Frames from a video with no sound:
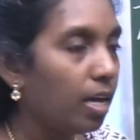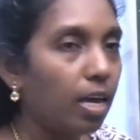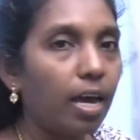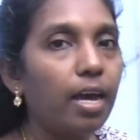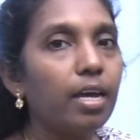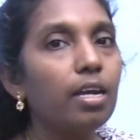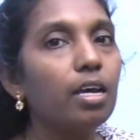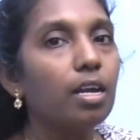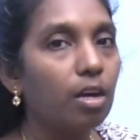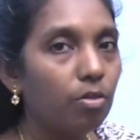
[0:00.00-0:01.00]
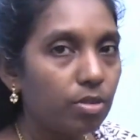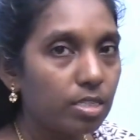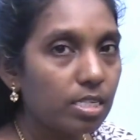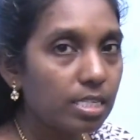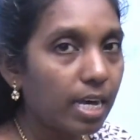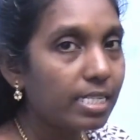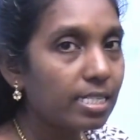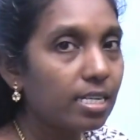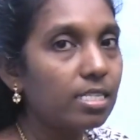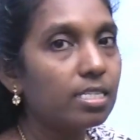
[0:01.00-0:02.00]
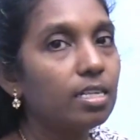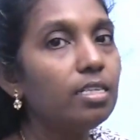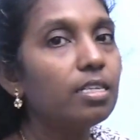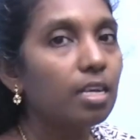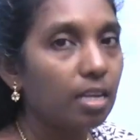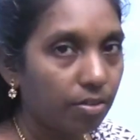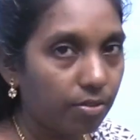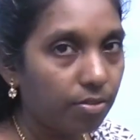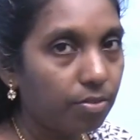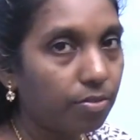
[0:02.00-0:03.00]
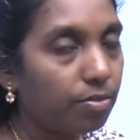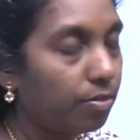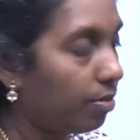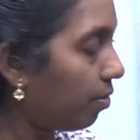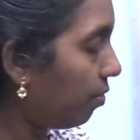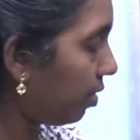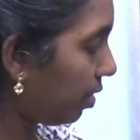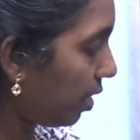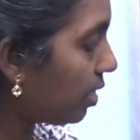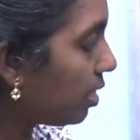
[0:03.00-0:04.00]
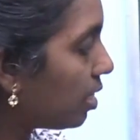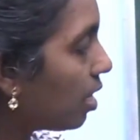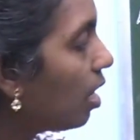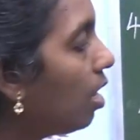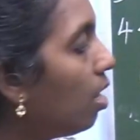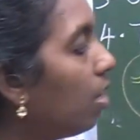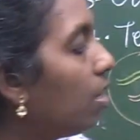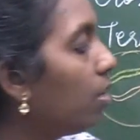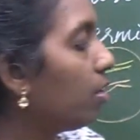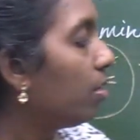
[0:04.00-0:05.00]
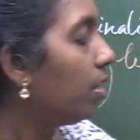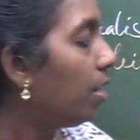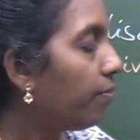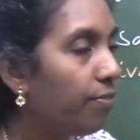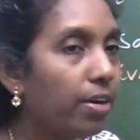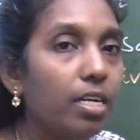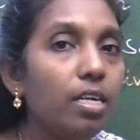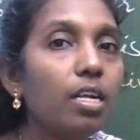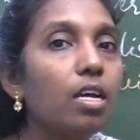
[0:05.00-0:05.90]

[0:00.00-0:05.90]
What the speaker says: and now it is, as a result, get different